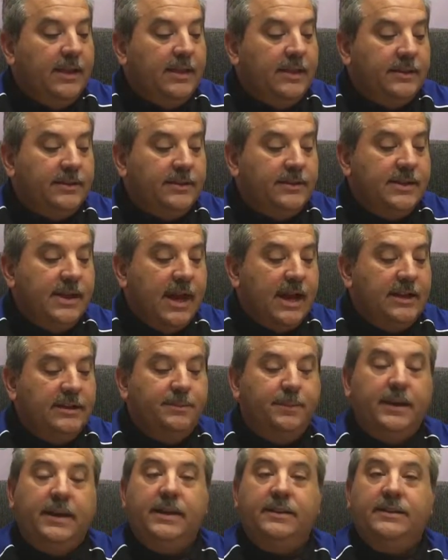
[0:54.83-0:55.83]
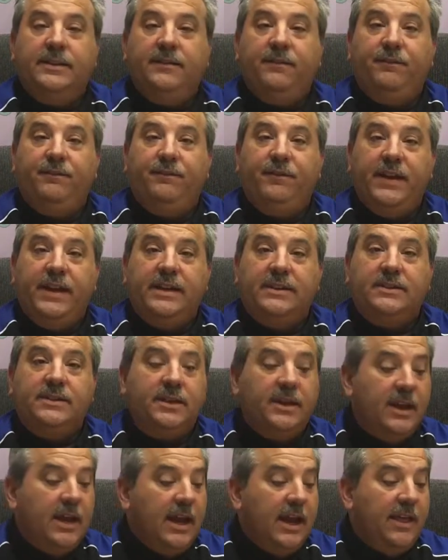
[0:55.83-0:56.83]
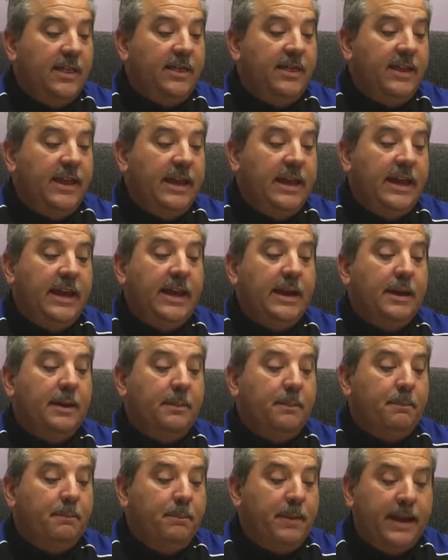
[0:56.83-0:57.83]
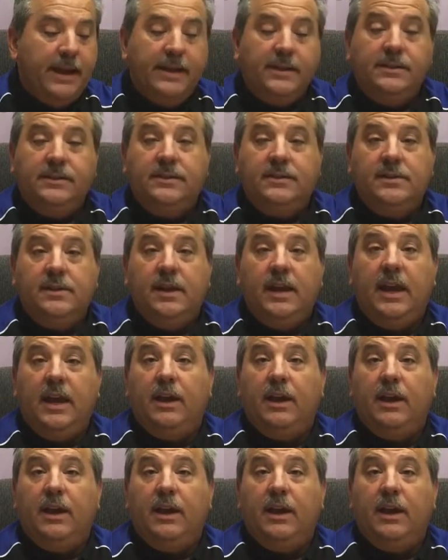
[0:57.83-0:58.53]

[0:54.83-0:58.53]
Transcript: This is nice because it fits the Pitts,